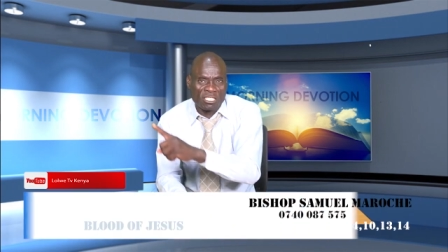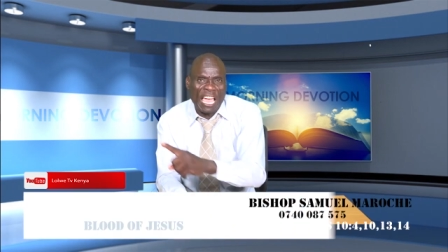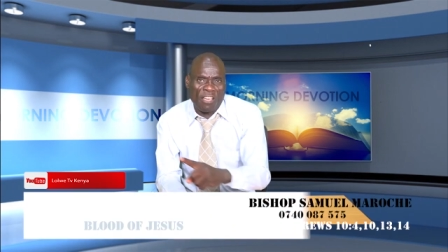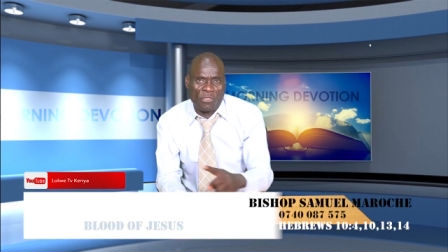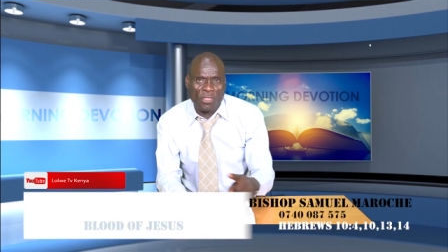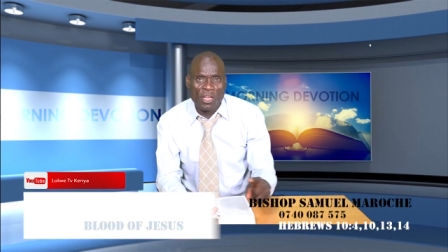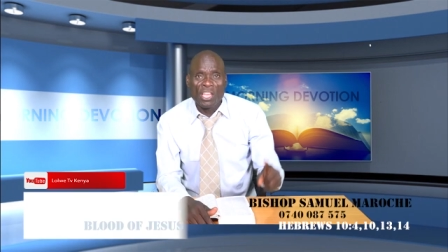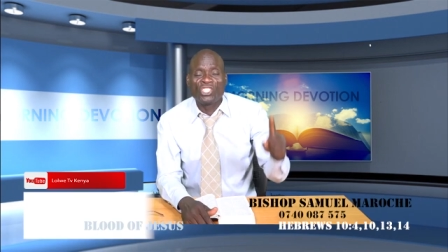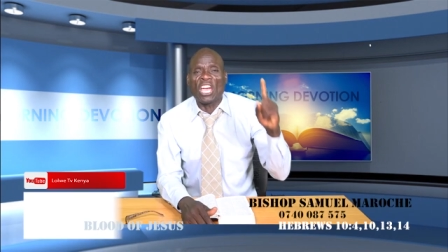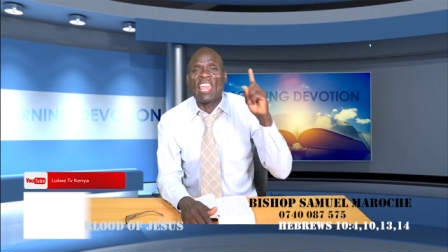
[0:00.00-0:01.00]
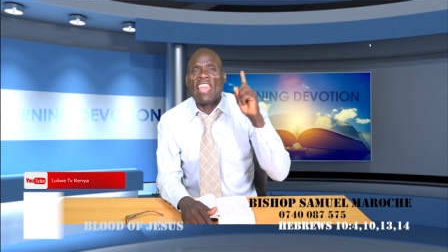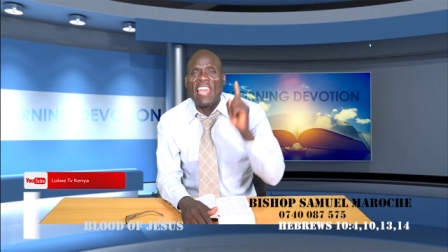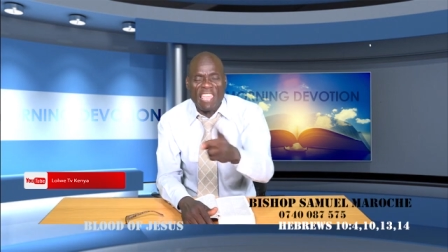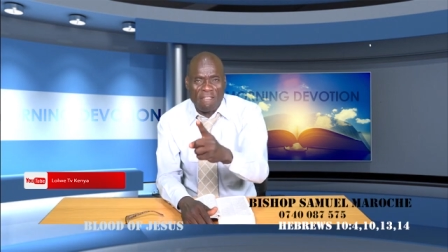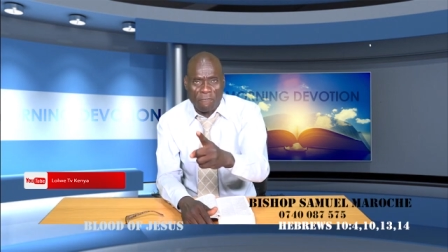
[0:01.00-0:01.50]
death, shall
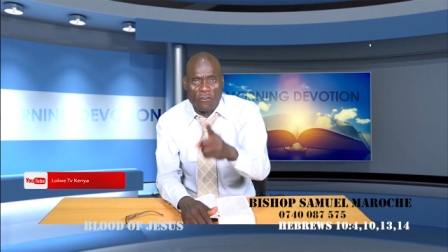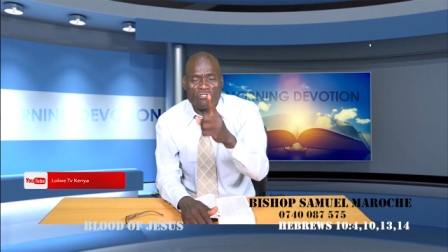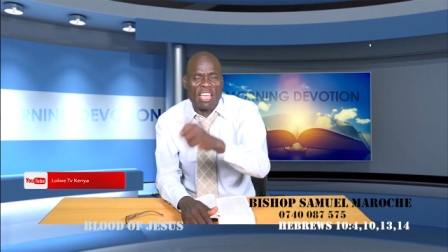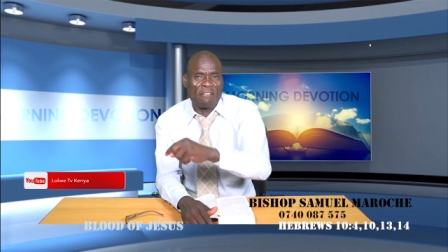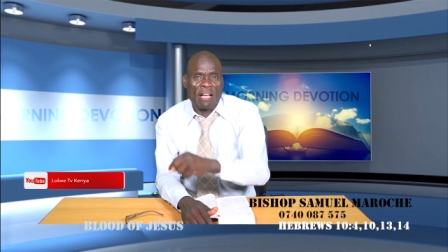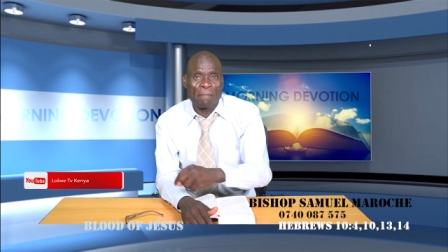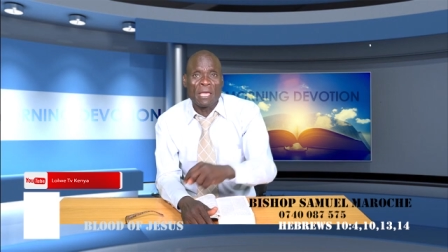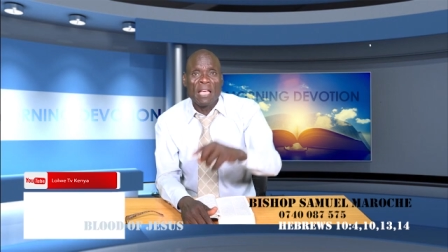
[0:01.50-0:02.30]
live forever.